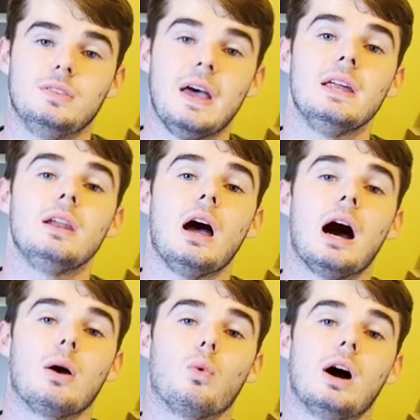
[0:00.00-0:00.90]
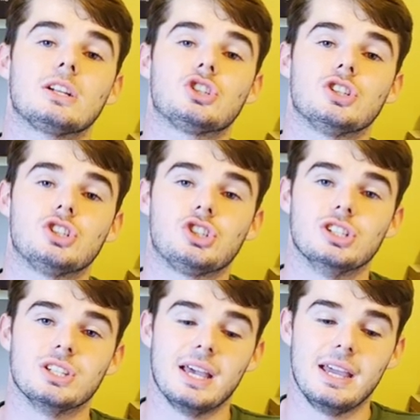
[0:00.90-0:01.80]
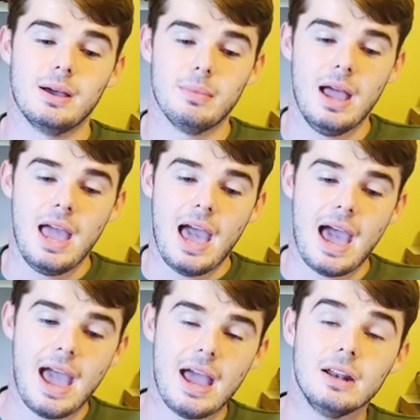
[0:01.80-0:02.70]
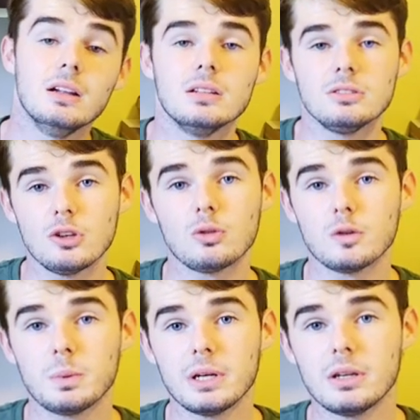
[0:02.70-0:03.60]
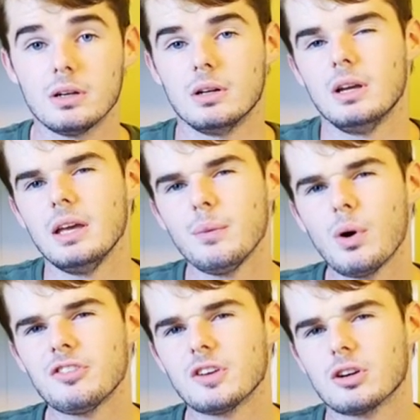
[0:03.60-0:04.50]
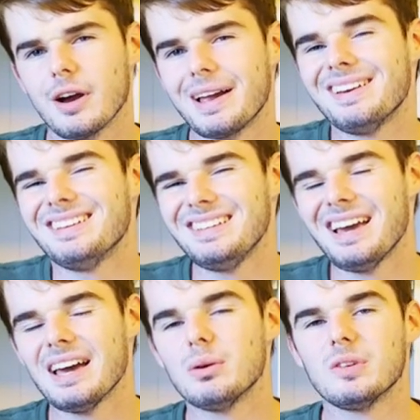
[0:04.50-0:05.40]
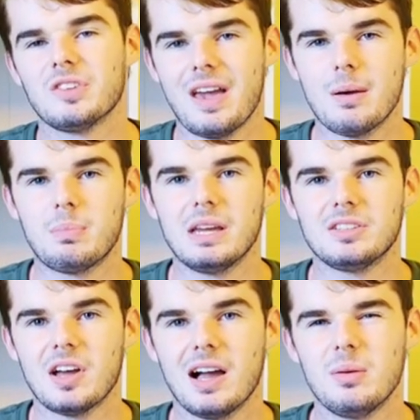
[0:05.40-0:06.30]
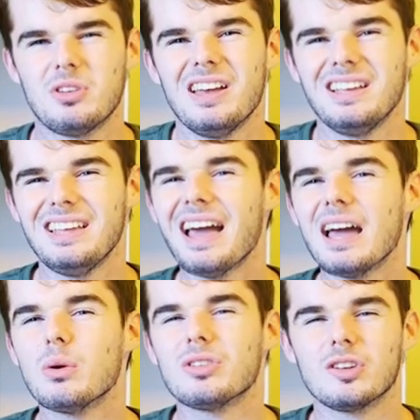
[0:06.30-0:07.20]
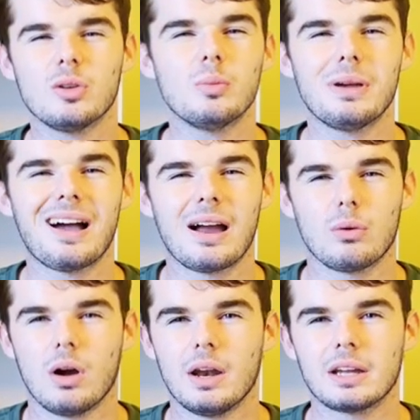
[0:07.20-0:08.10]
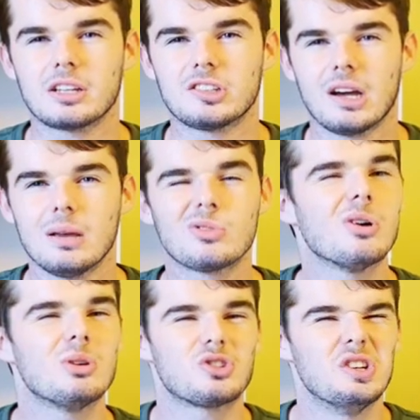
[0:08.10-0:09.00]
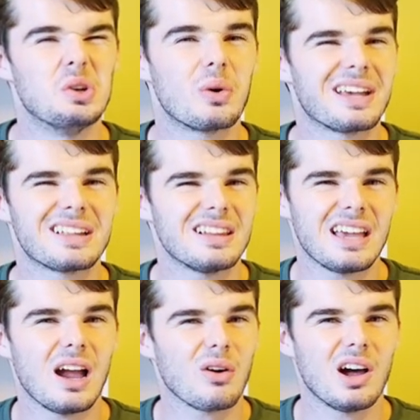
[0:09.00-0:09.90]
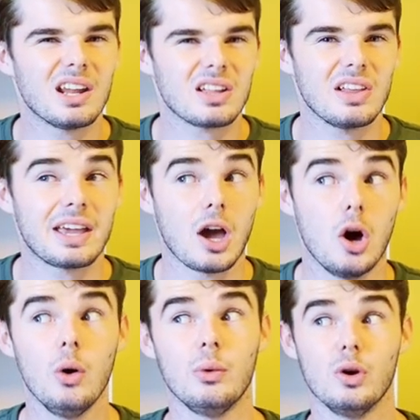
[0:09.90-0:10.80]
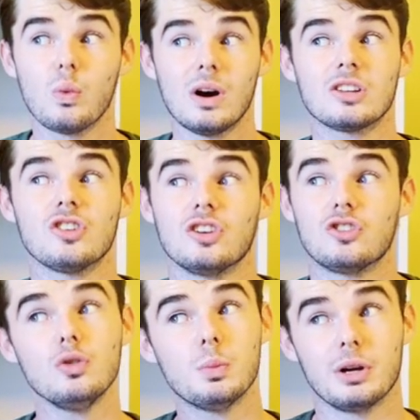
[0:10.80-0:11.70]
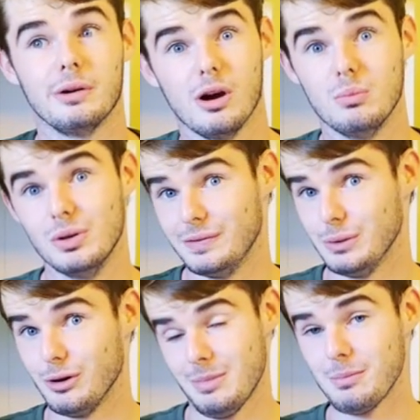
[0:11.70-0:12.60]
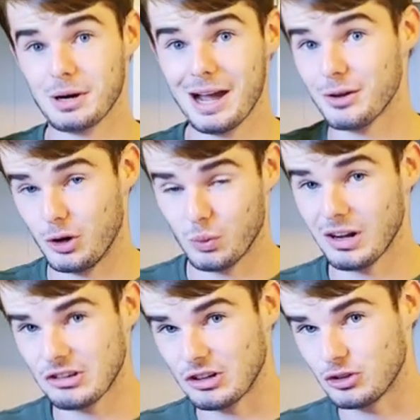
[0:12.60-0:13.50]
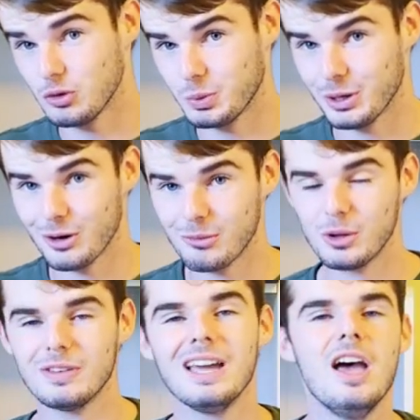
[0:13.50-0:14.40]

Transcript: Then I watched Shazam and this was pretty good. It wasn't great. Yeah, it was campy at times. Yeah, it was a little bit ironic at times, almost annoyingly ironic, like, oh, you're watching a superhero movie. Remember how you're watching a superhero movie?